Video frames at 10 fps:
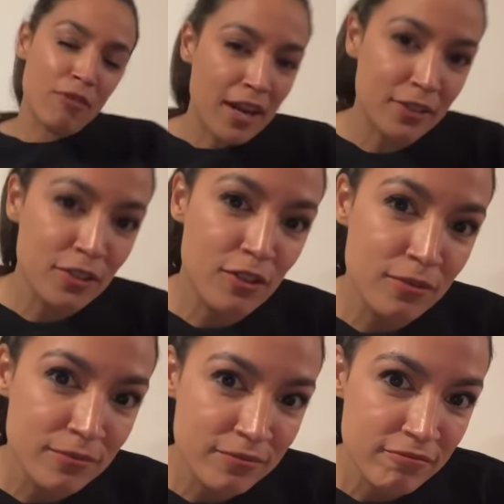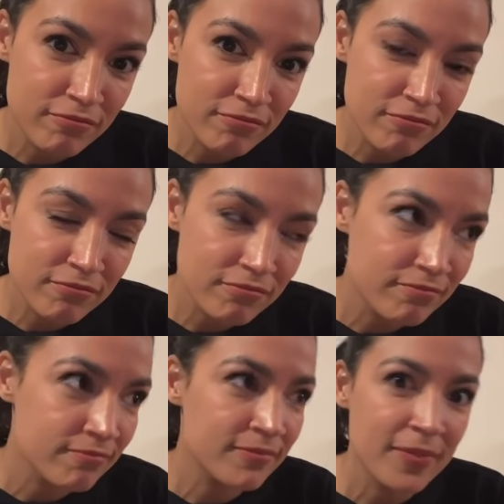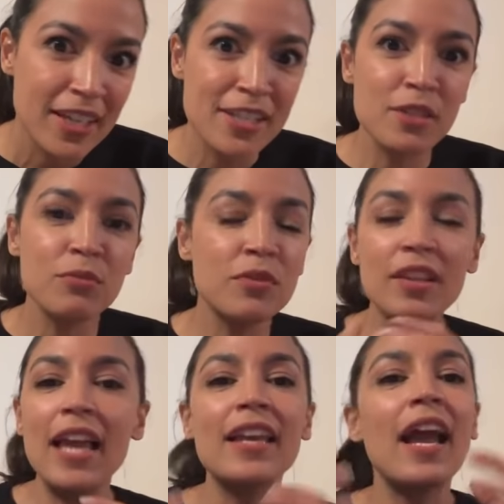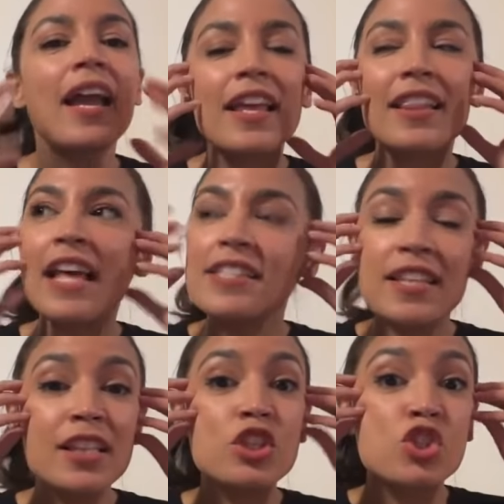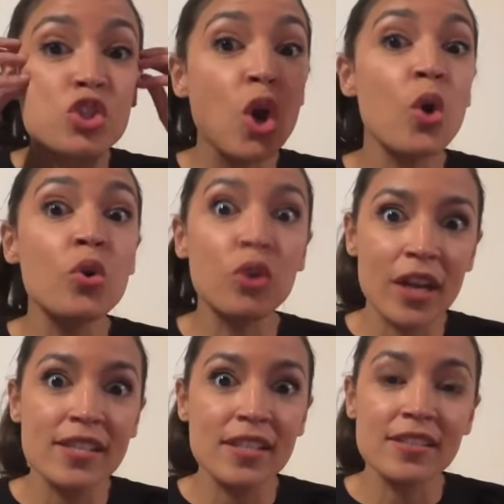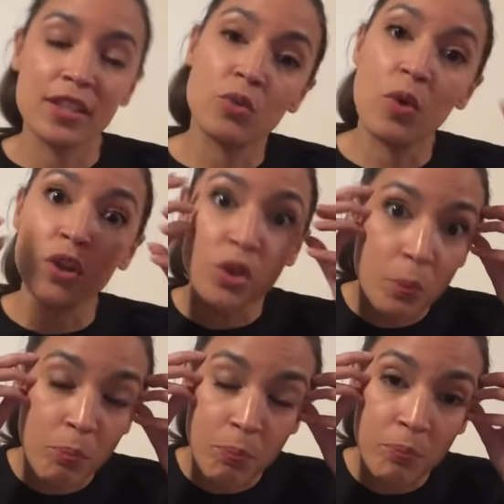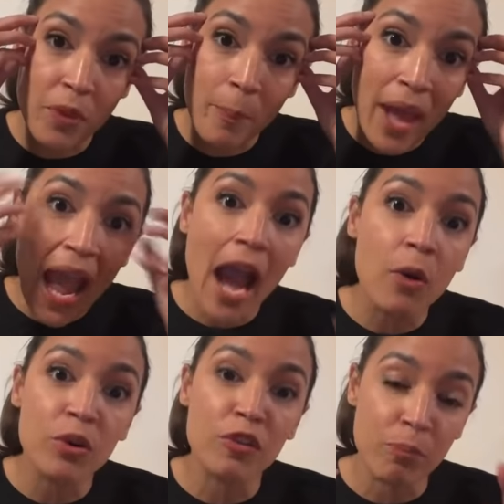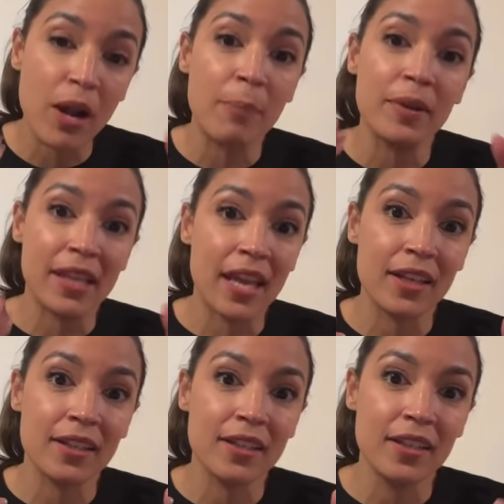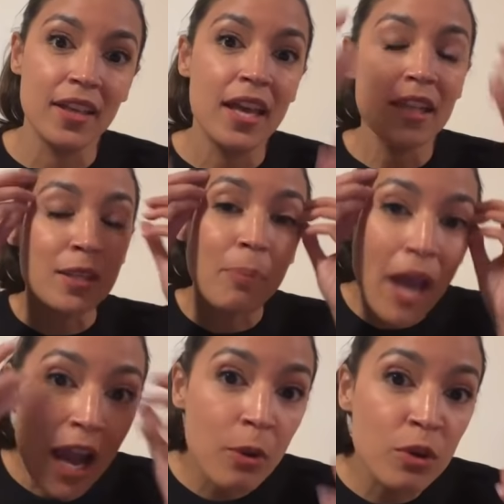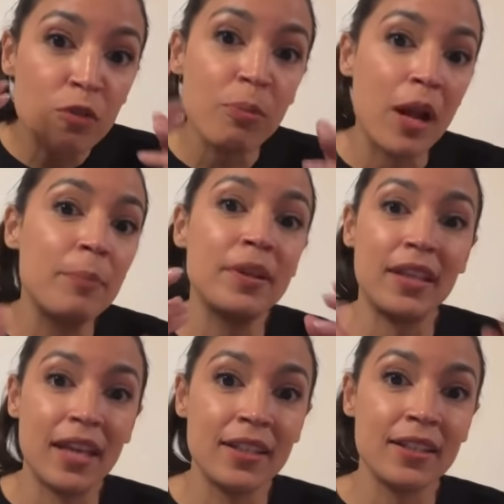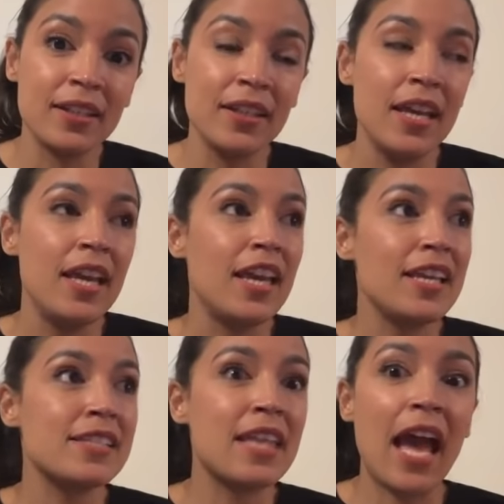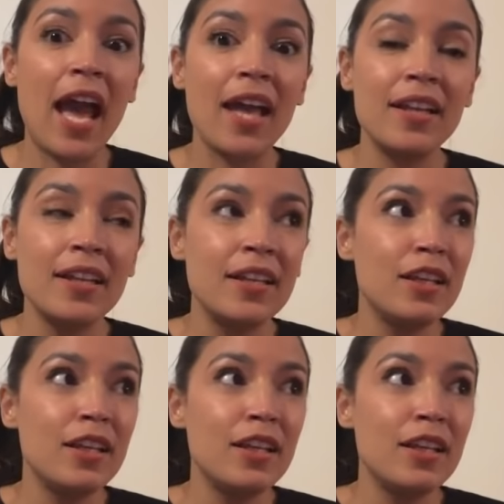that radical? Is it, like, that's the thing that's so crazy. It's like, you want to know the power of propaganda? The power of propaganda is that